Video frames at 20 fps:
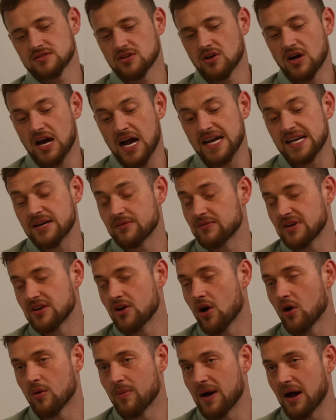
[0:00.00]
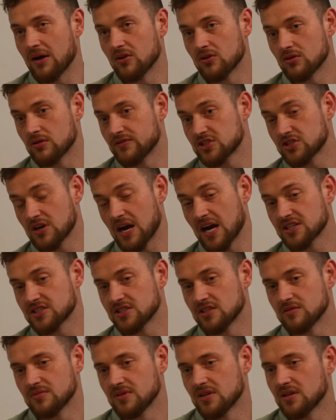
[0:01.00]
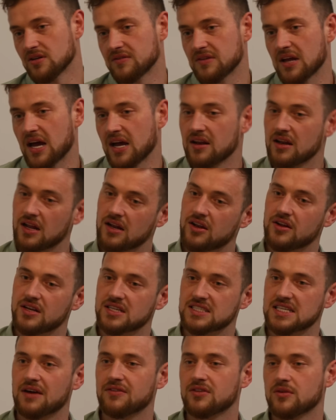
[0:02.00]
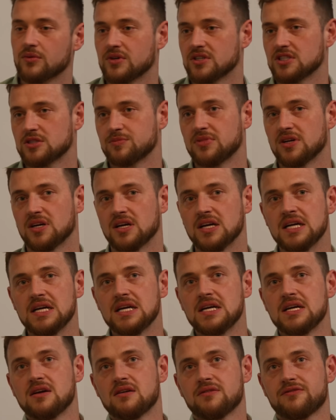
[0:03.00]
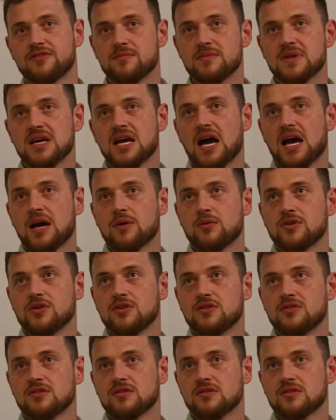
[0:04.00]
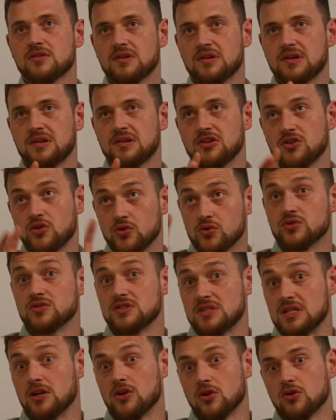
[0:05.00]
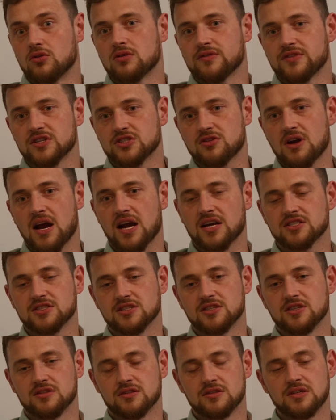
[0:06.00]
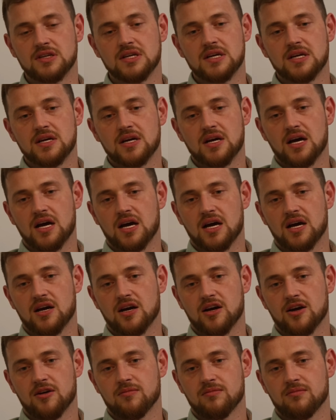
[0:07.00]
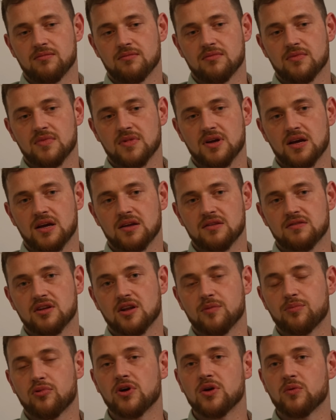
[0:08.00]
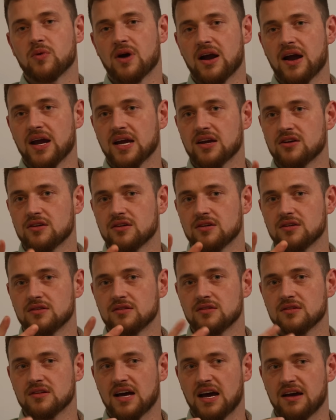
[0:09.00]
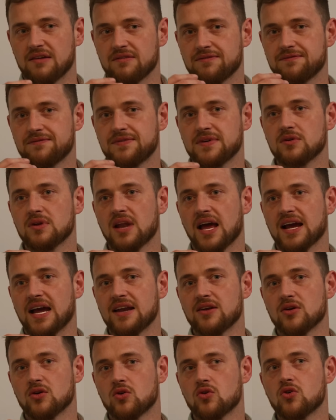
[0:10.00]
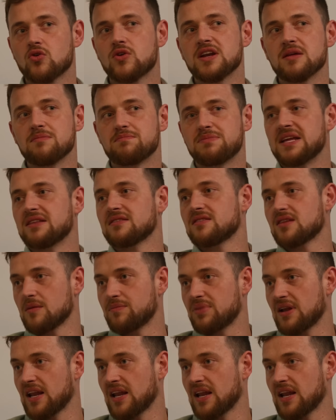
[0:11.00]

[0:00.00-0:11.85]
So I didn't know about law of attraction, but I learned this afterwards. But for me, I would use the law of attraction to the point where I could feel like I'd already been to the